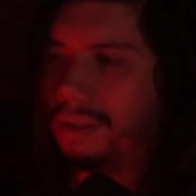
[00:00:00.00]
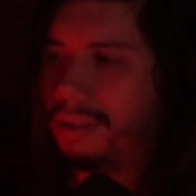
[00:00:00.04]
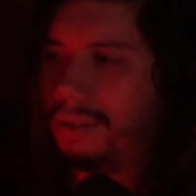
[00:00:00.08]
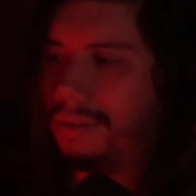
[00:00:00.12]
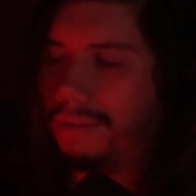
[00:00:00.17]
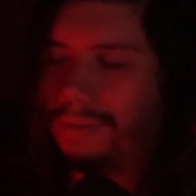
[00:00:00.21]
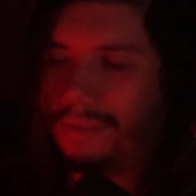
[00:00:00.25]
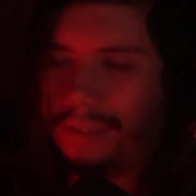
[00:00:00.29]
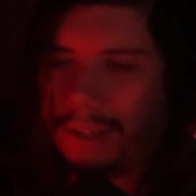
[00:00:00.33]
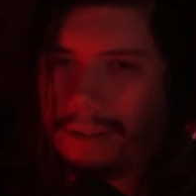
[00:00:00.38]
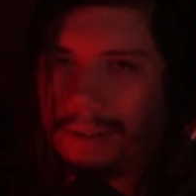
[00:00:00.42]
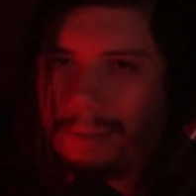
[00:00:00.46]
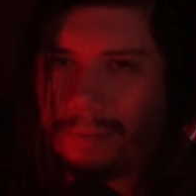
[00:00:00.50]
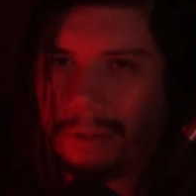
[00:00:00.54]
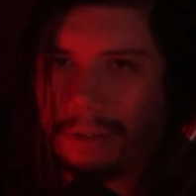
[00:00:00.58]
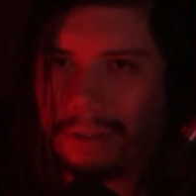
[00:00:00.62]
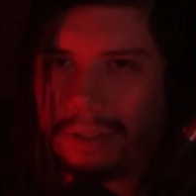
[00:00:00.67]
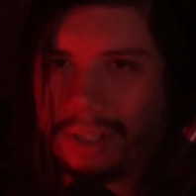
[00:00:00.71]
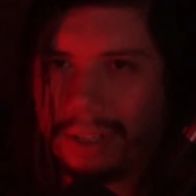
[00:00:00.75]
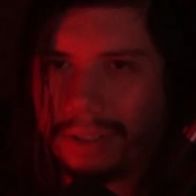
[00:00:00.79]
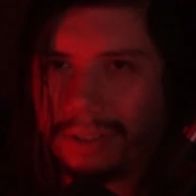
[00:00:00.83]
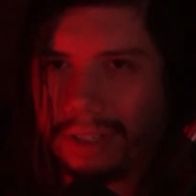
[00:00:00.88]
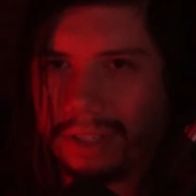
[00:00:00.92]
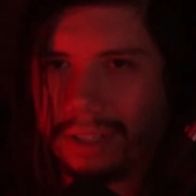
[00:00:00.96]
Very much
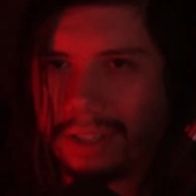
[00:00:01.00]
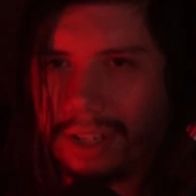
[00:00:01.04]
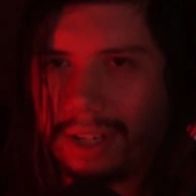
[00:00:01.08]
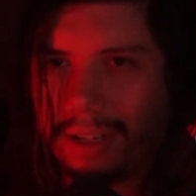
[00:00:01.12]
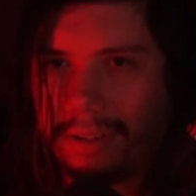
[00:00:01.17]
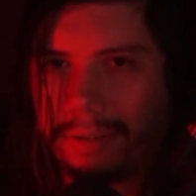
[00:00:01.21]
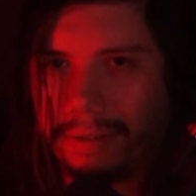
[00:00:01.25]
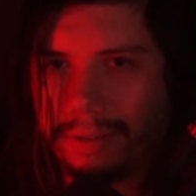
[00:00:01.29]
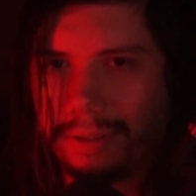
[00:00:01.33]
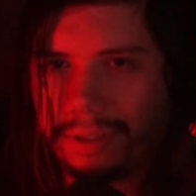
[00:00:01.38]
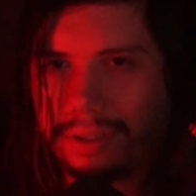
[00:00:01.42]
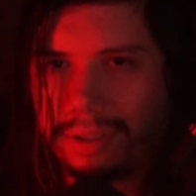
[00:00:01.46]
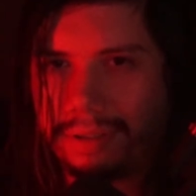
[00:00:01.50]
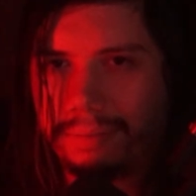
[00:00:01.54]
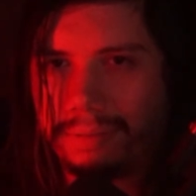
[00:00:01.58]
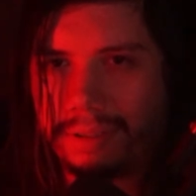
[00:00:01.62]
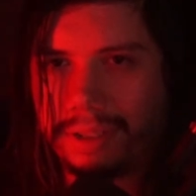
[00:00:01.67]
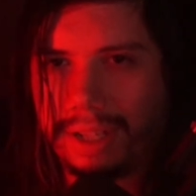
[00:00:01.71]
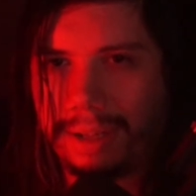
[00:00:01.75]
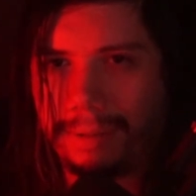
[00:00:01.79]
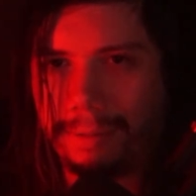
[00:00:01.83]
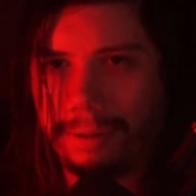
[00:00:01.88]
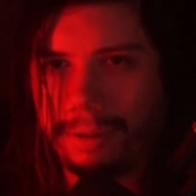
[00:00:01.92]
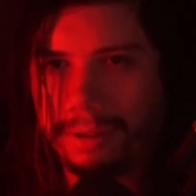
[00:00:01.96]
sounds like Kylo's
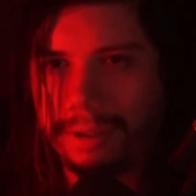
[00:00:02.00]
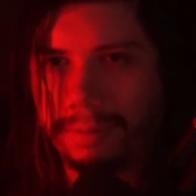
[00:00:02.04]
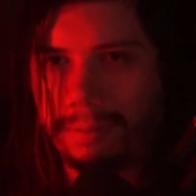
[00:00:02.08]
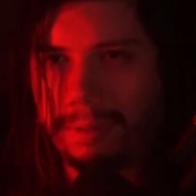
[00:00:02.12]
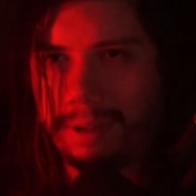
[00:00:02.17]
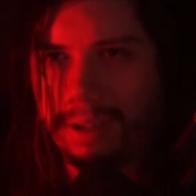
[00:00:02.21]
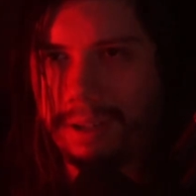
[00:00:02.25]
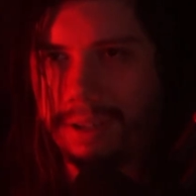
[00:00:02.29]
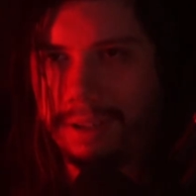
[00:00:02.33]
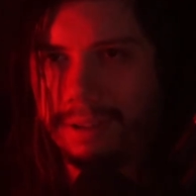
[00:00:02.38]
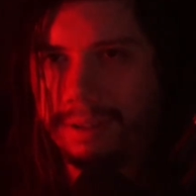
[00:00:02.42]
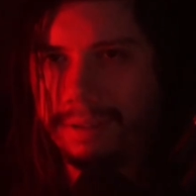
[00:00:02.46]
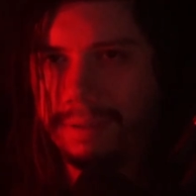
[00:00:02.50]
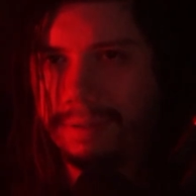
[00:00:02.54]
saber to me.